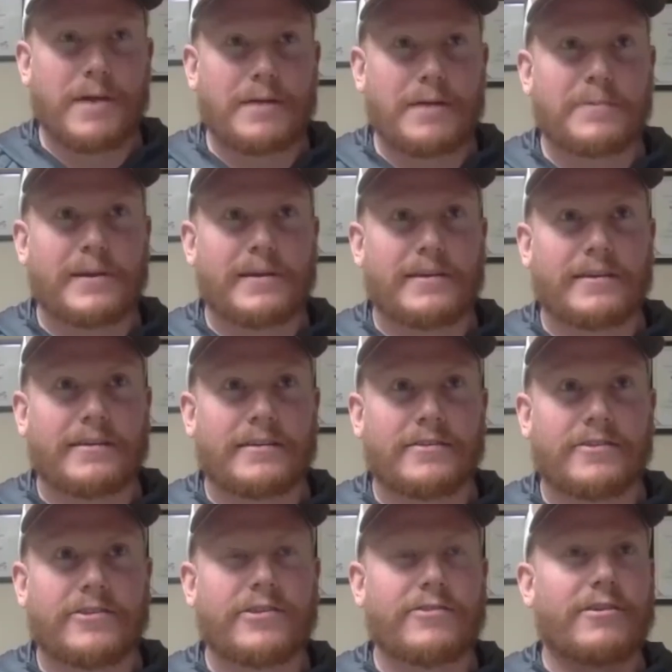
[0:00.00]
up
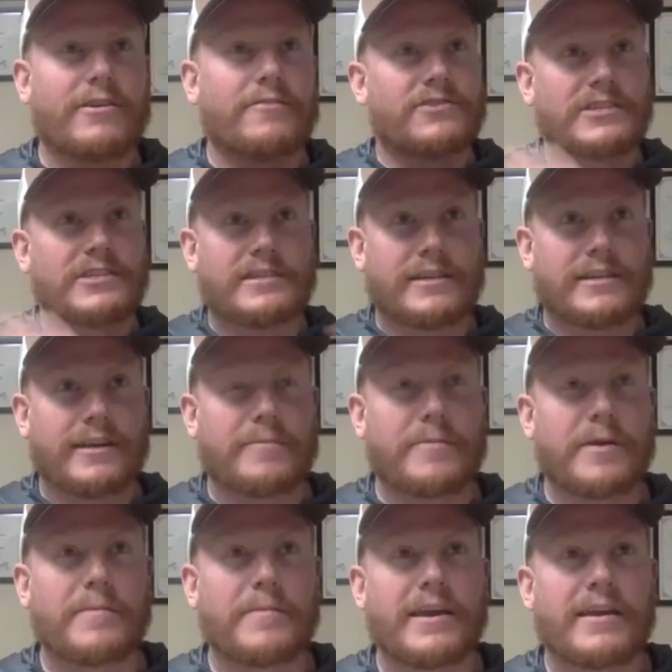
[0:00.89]
in the UFC and
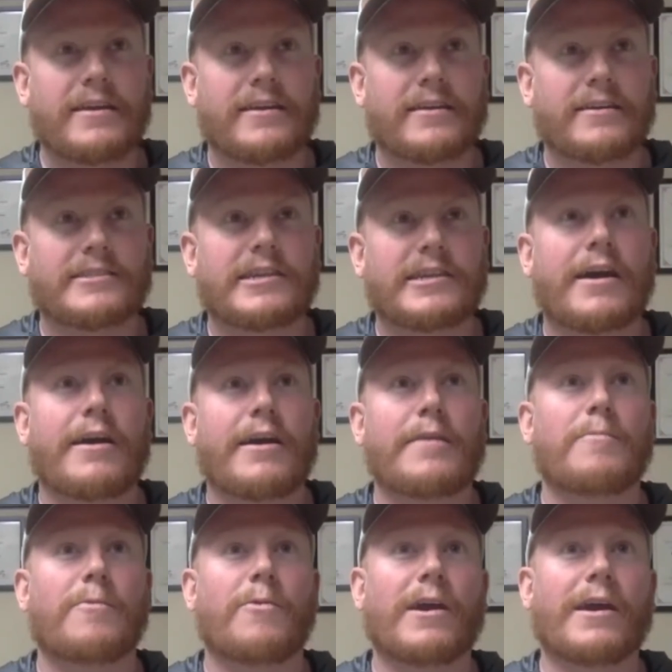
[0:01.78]
MMA in a
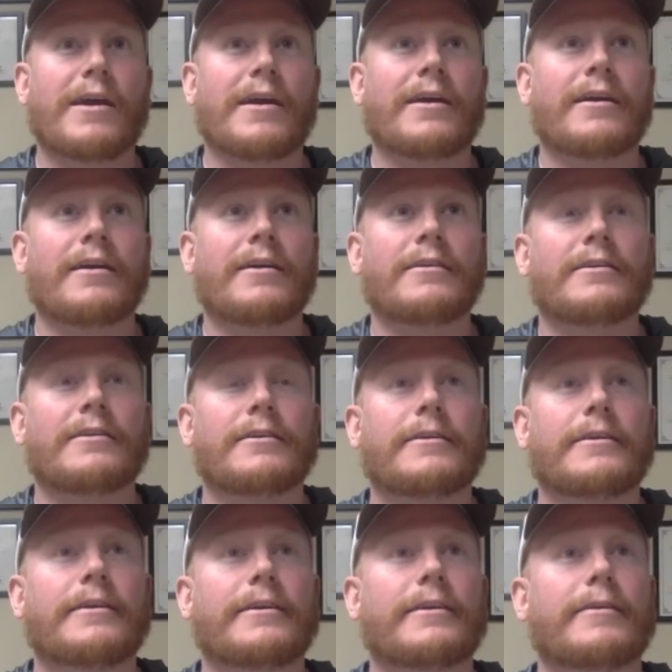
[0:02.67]
time where
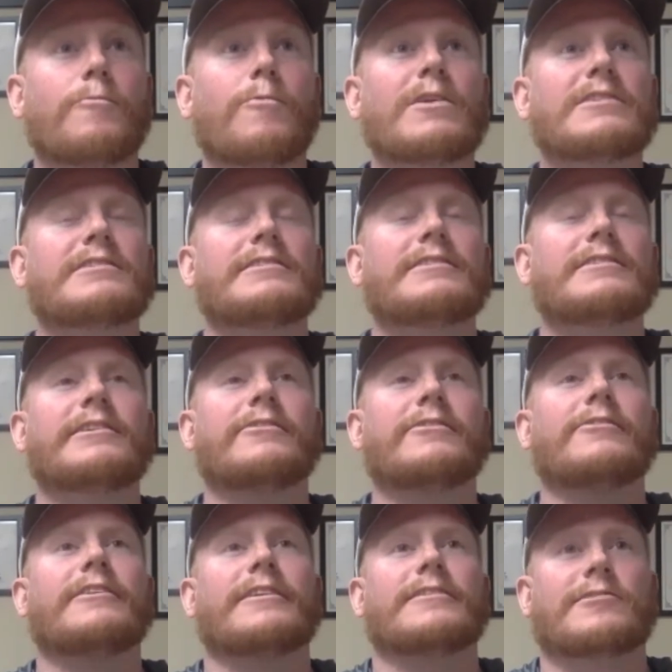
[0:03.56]
it wasn't
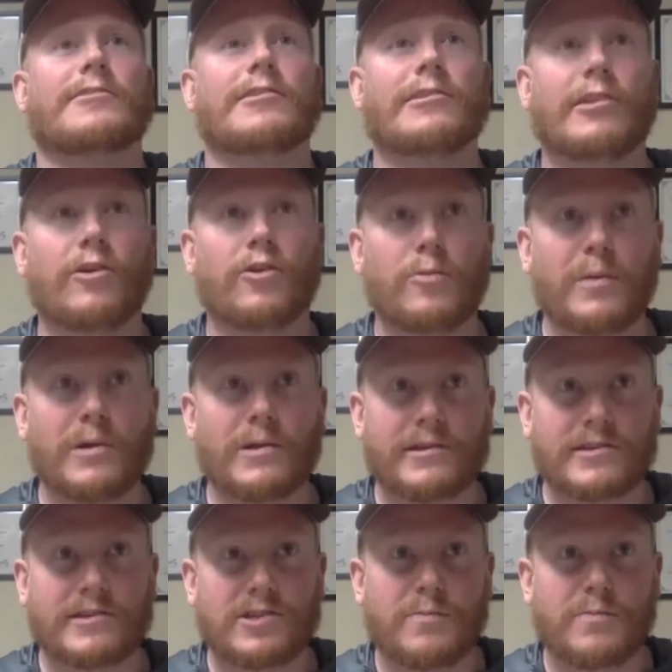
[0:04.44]
nearly as
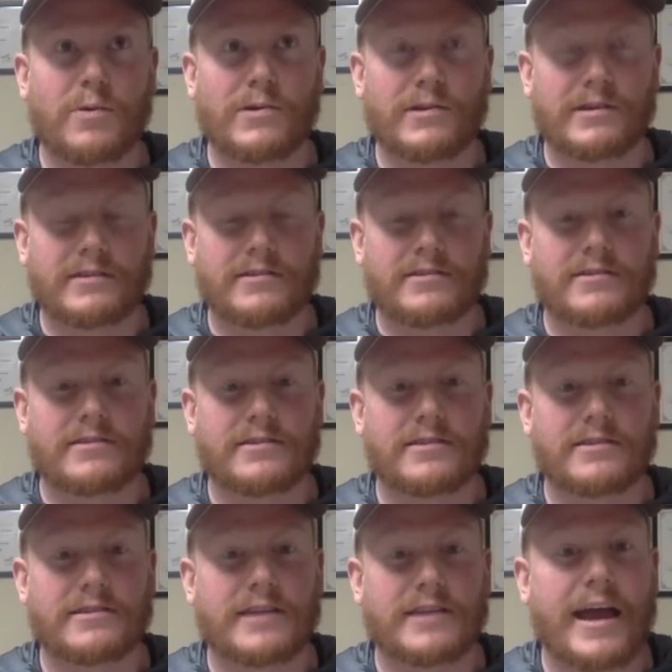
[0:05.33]
global a sport as it
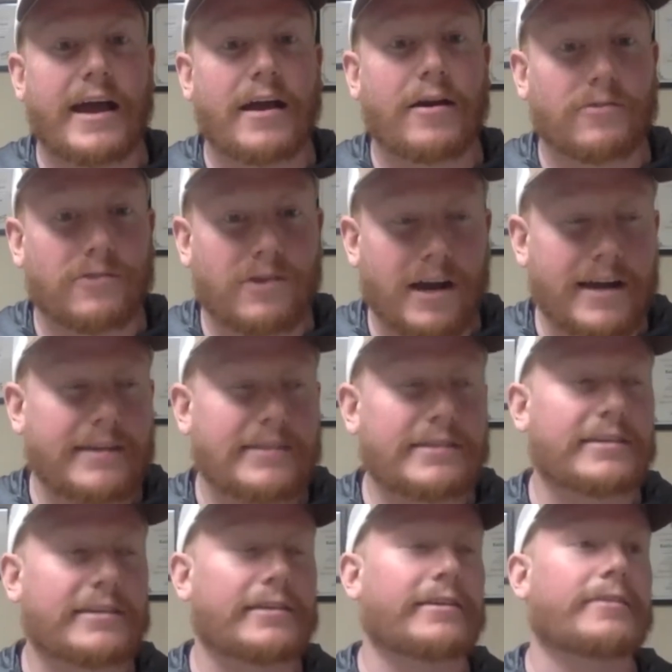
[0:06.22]
is now, right?
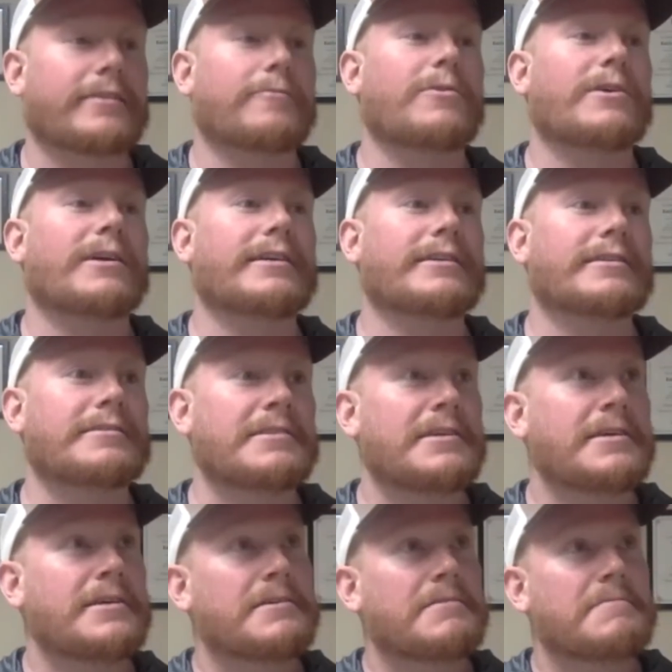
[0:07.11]
It was
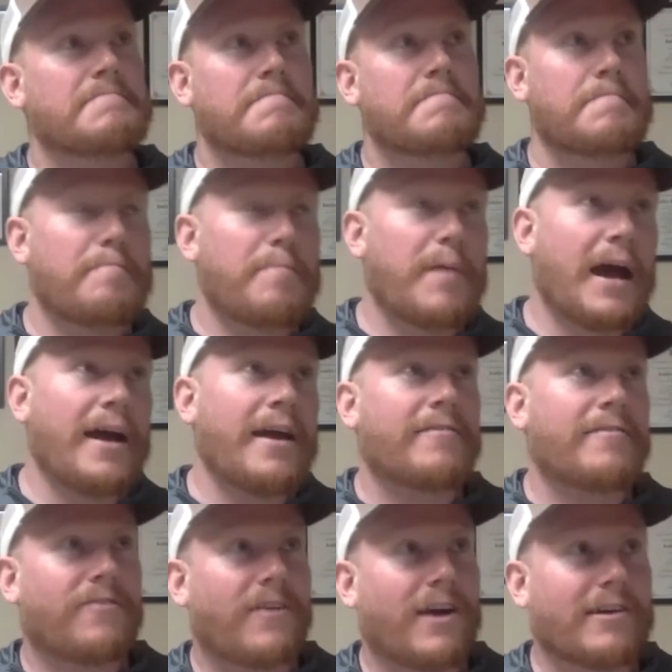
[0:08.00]

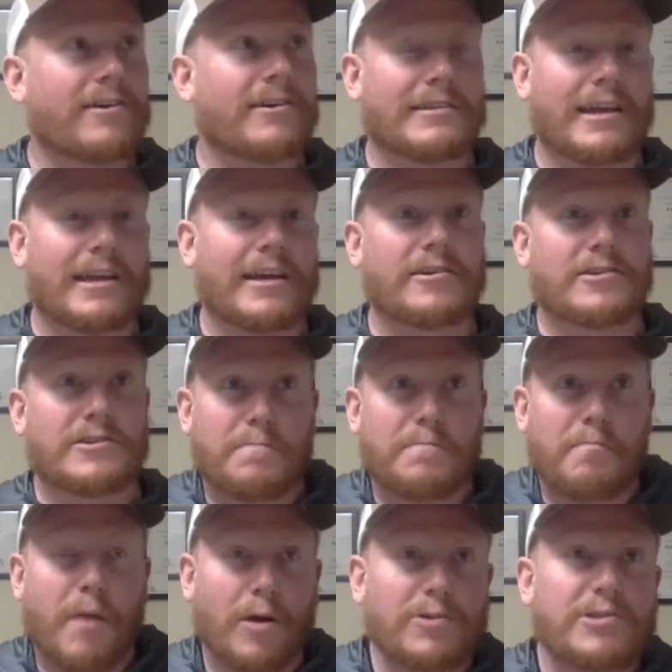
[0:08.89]
by far and large,
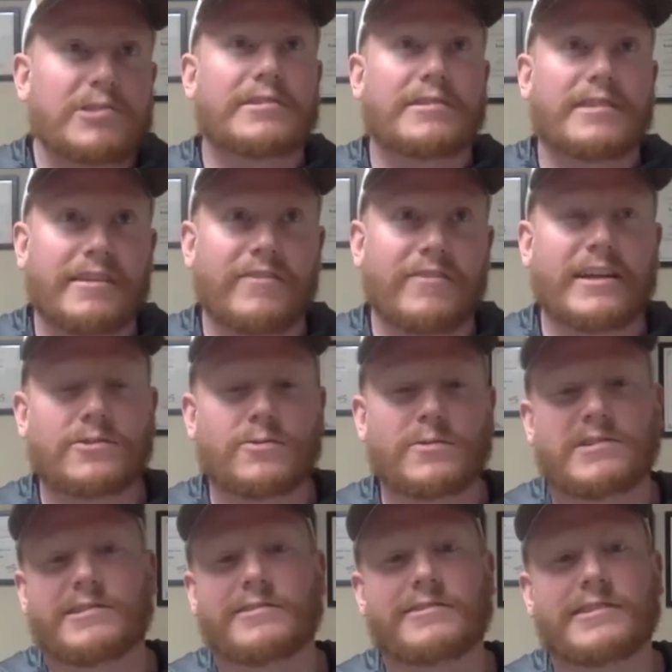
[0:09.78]
most of the events were
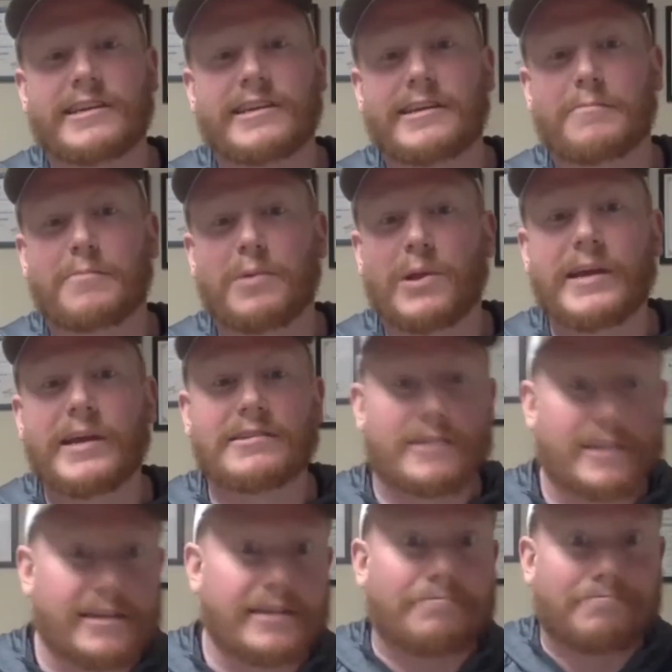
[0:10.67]
still taking place
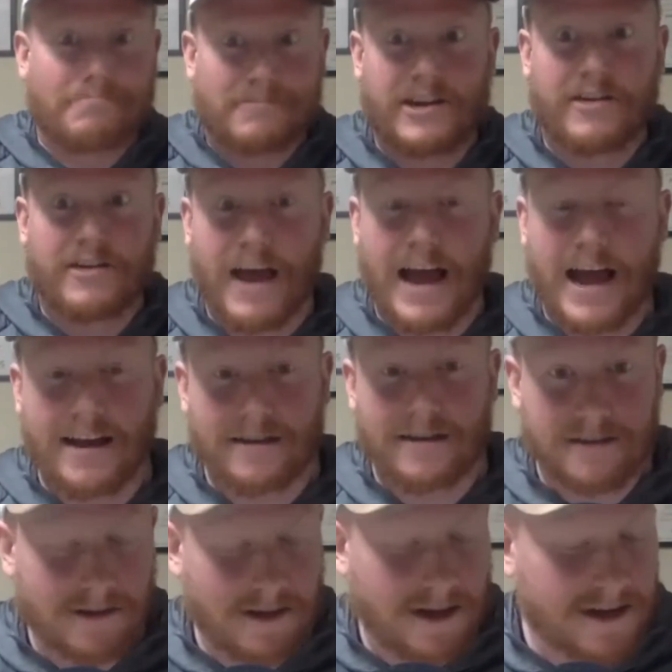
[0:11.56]
in
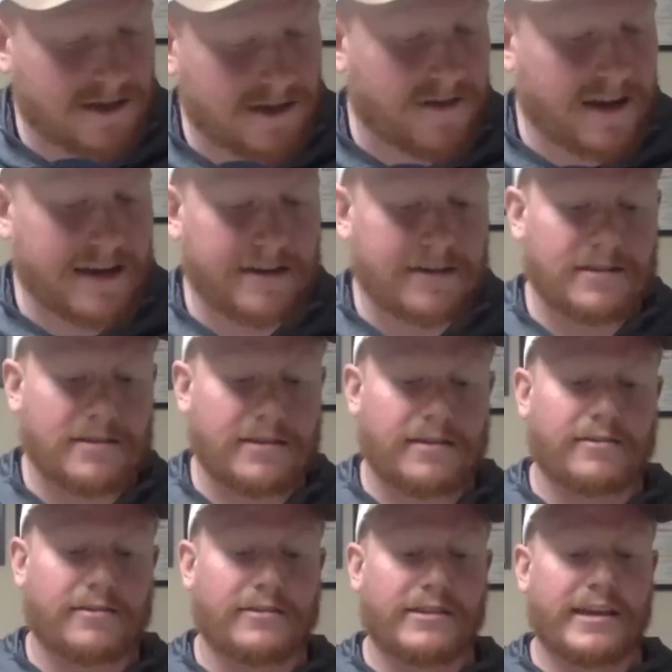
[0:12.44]
Nevada and Las Vegas
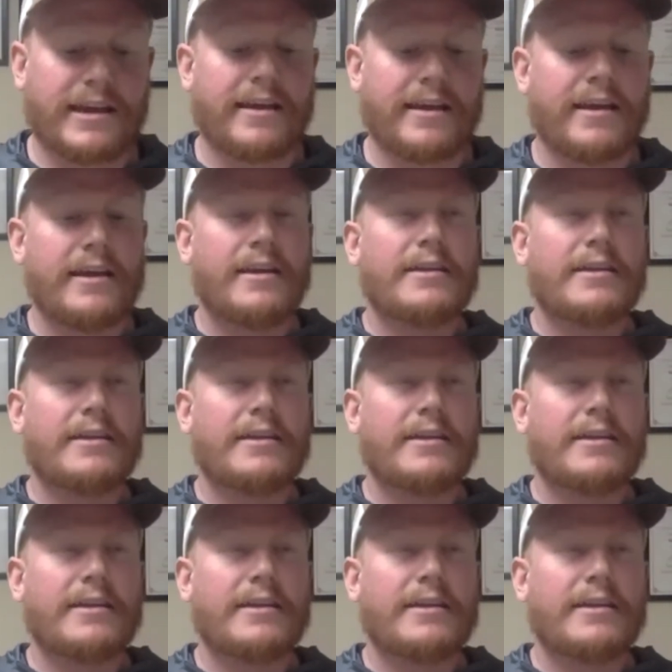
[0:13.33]
and all of that.